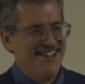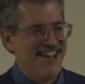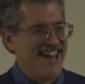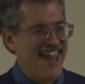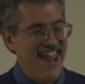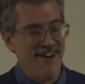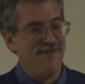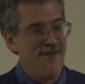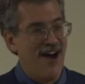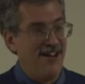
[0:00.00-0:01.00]
They can't
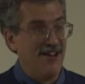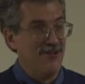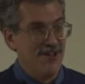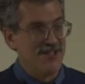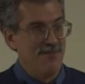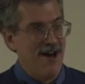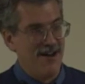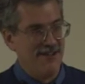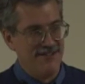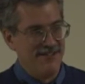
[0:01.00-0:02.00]
follow this
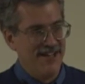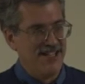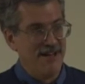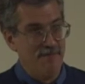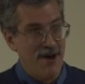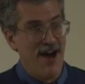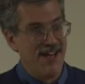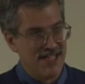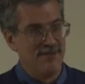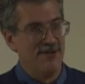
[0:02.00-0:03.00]
model. It's
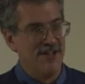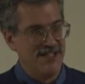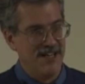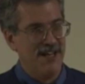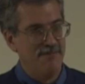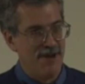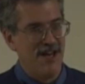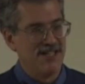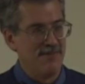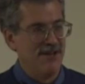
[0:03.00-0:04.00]
impossible. It's an
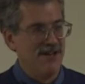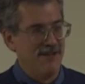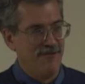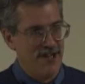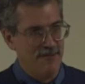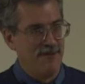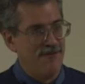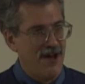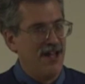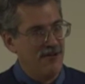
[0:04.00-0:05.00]
impossibility for them to
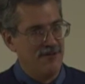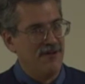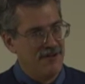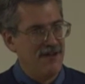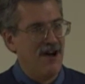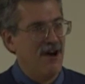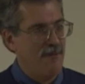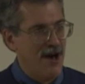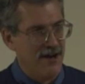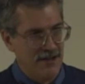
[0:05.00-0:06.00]
follow our
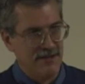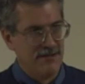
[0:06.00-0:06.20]
model.